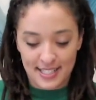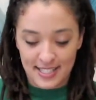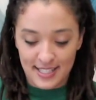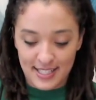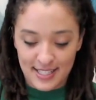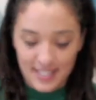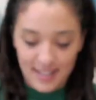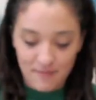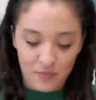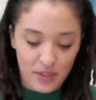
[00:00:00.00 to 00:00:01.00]
Let's see.
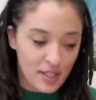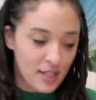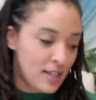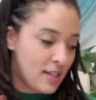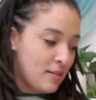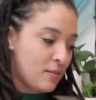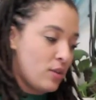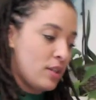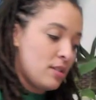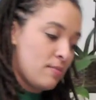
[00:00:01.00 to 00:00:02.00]

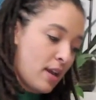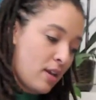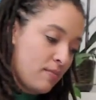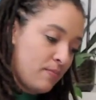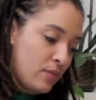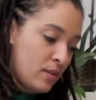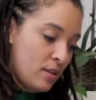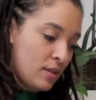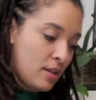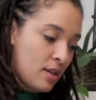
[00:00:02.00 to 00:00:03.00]
Rinse my
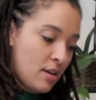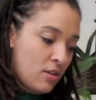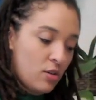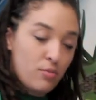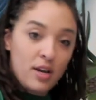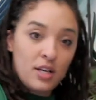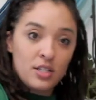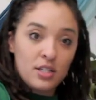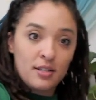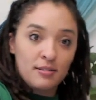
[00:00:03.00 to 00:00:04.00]
other
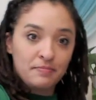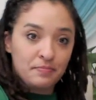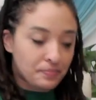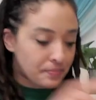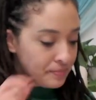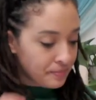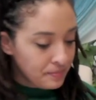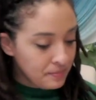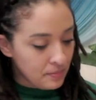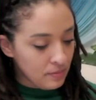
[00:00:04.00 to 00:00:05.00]
brush,
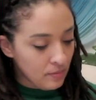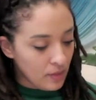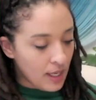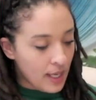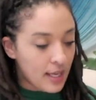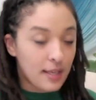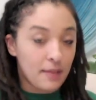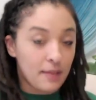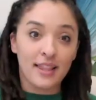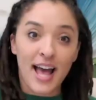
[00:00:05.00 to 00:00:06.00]
and
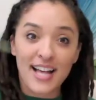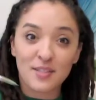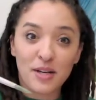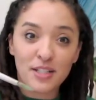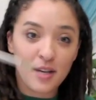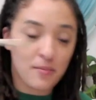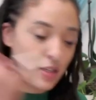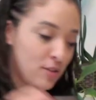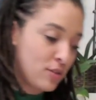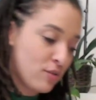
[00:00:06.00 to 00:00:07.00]
my last brush I'm going
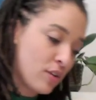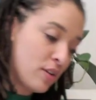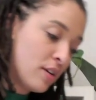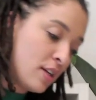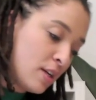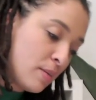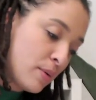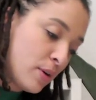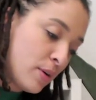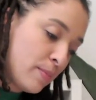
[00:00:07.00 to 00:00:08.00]
to use for
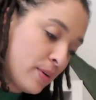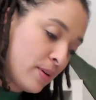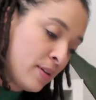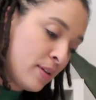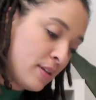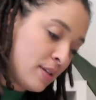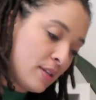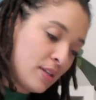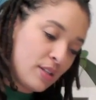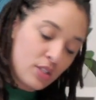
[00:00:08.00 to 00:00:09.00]
purple.
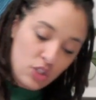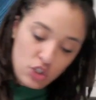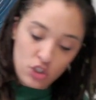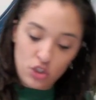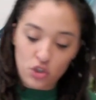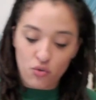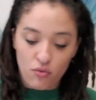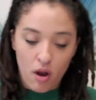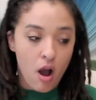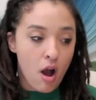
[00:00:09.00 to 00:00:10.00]

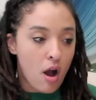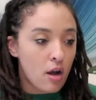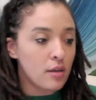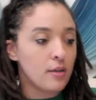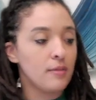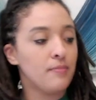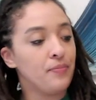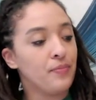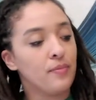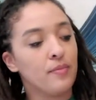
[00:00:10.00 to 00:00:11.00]
Strong.
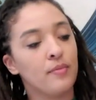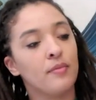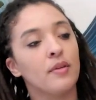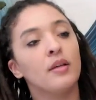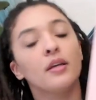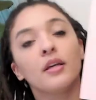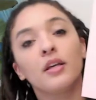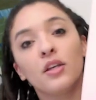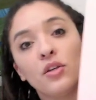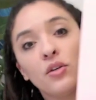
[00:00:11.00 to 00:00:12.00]

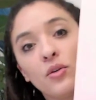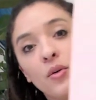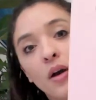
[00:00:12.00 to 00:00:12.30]
You